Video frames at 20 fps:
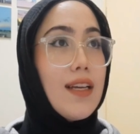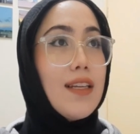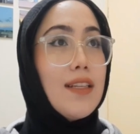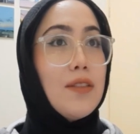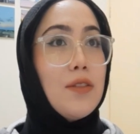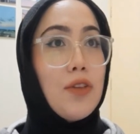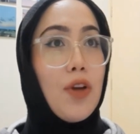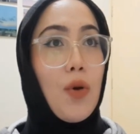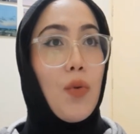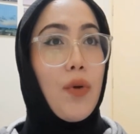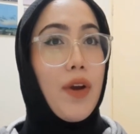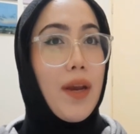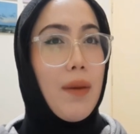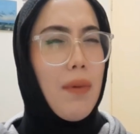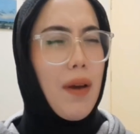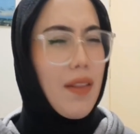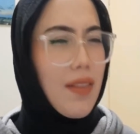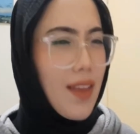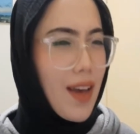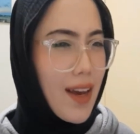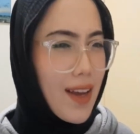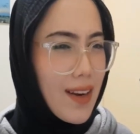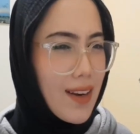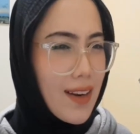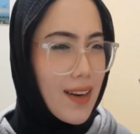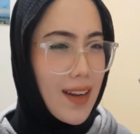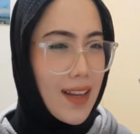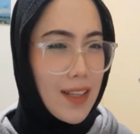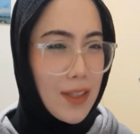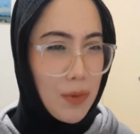do not worry about that
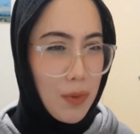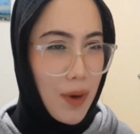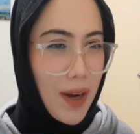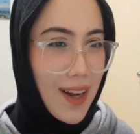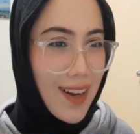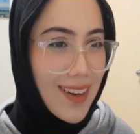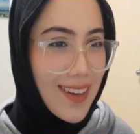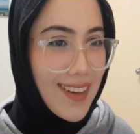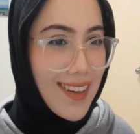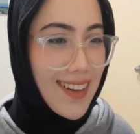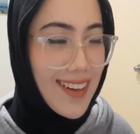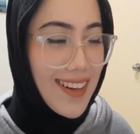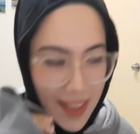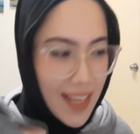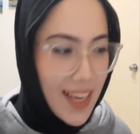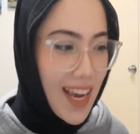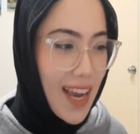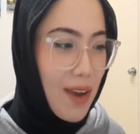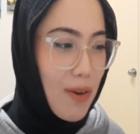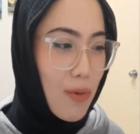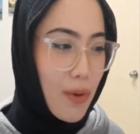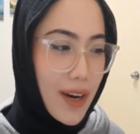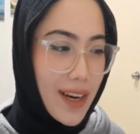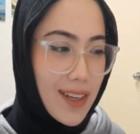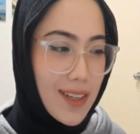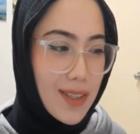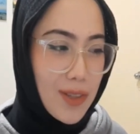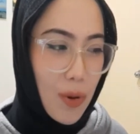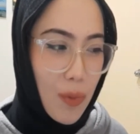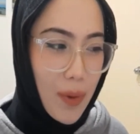as well. I think I worried
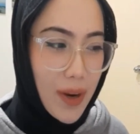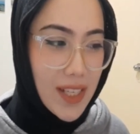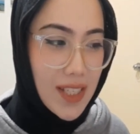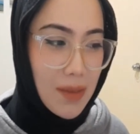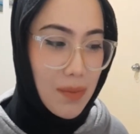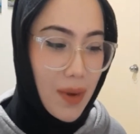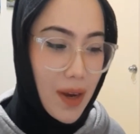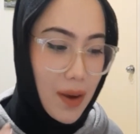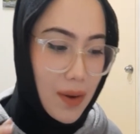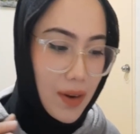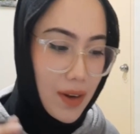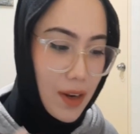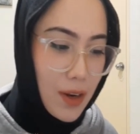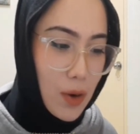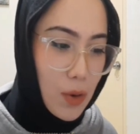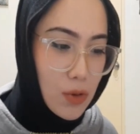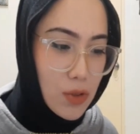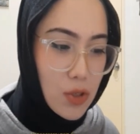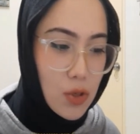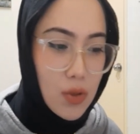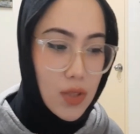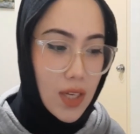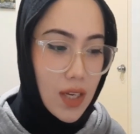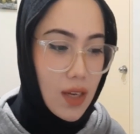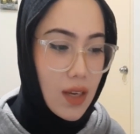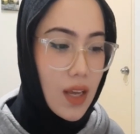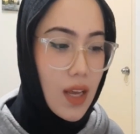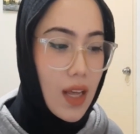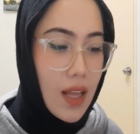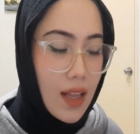so much about, you know,
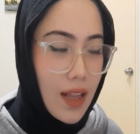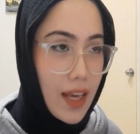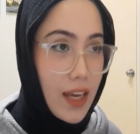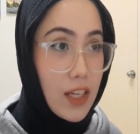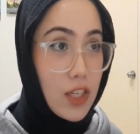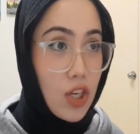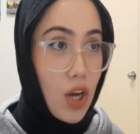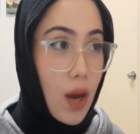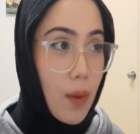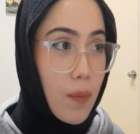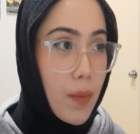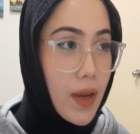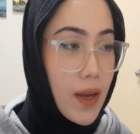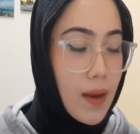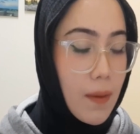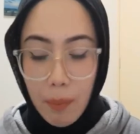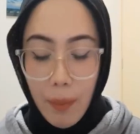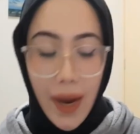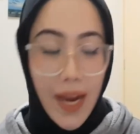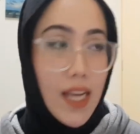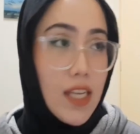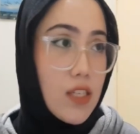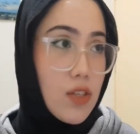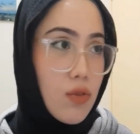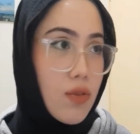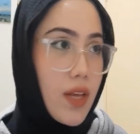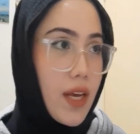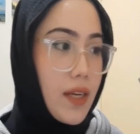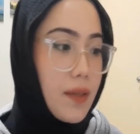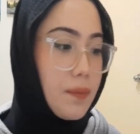choosing like a topic. Mind you
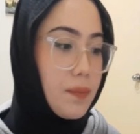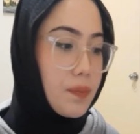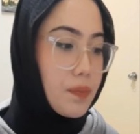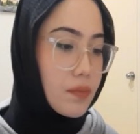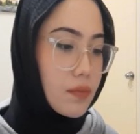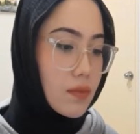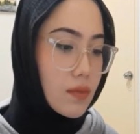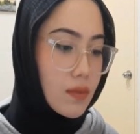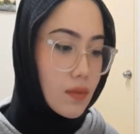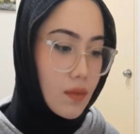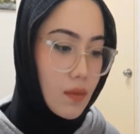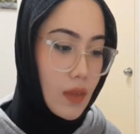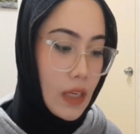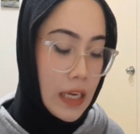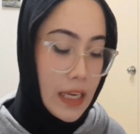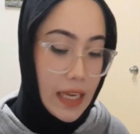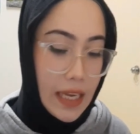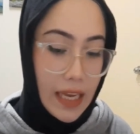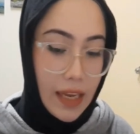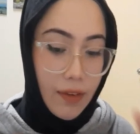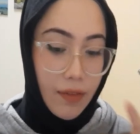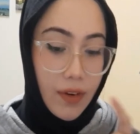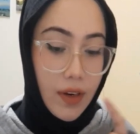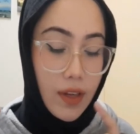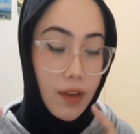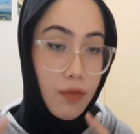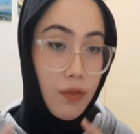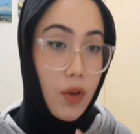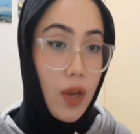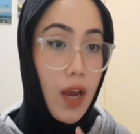that even
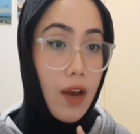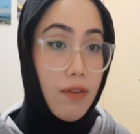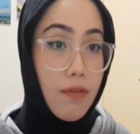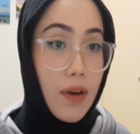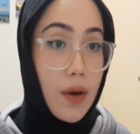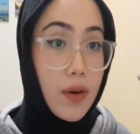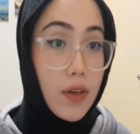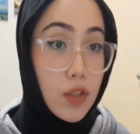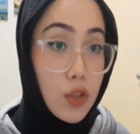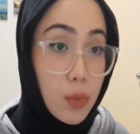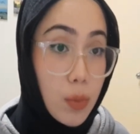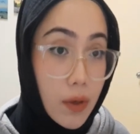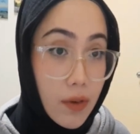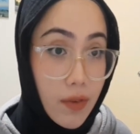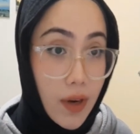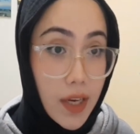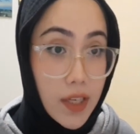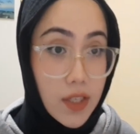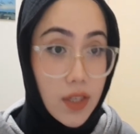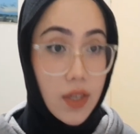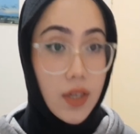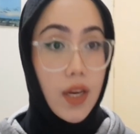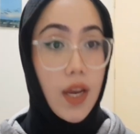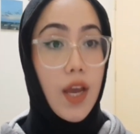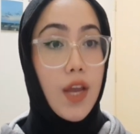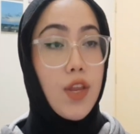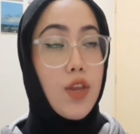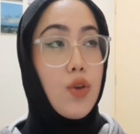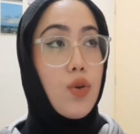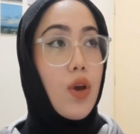if you have found a supervisor
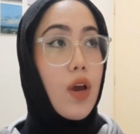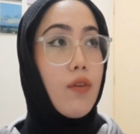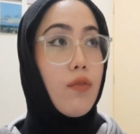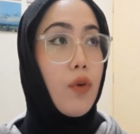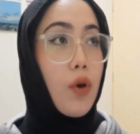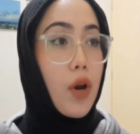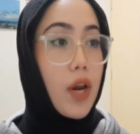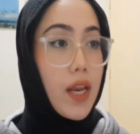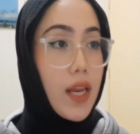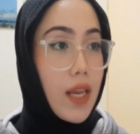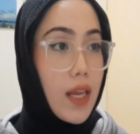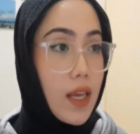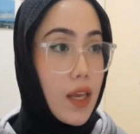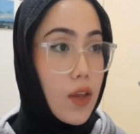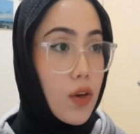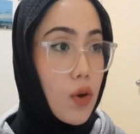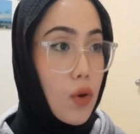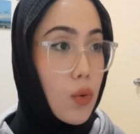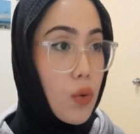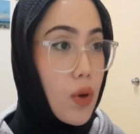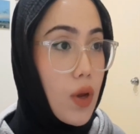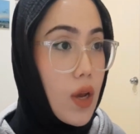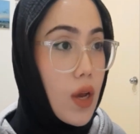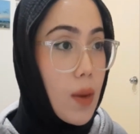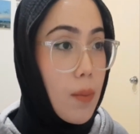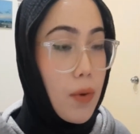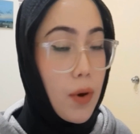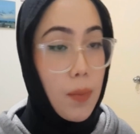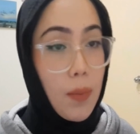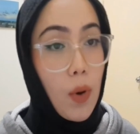and you have already, you know,
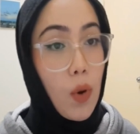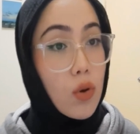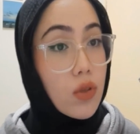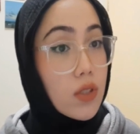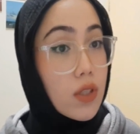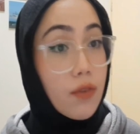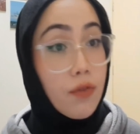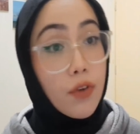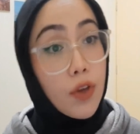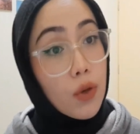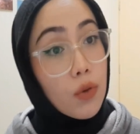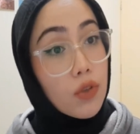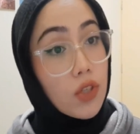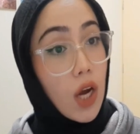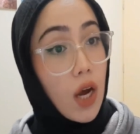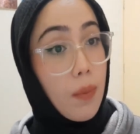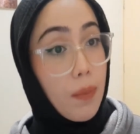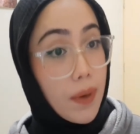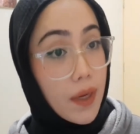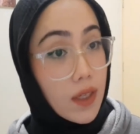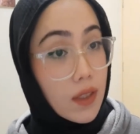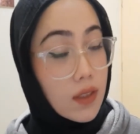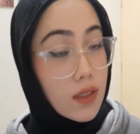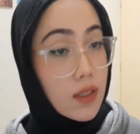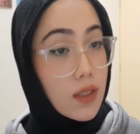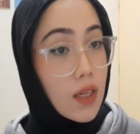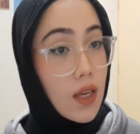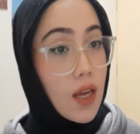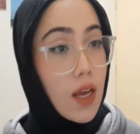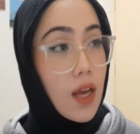proposed a few topics,